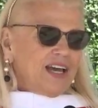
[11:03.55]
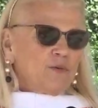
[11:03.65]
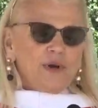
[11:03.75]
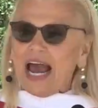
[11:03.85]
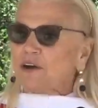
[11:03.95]

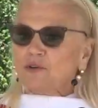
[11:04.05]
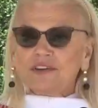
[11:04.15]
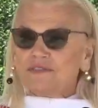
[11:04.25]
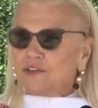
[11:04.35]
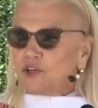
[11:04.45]
We not only
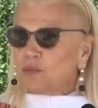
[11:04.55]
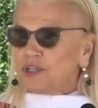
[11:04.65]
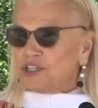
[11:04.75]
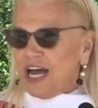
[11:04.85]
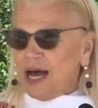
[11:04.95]
filled
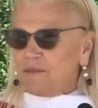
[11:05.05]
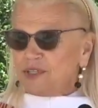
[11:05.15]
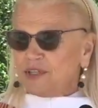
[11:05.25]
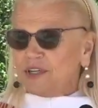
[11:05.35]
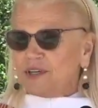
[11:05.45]
open
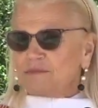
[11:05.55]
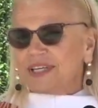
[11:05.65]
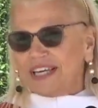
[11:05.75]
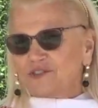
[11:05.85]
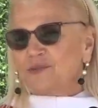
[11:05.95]
jobs,
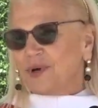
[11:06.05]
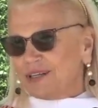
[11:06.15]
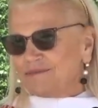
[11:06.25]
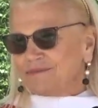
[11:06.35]
but guess what?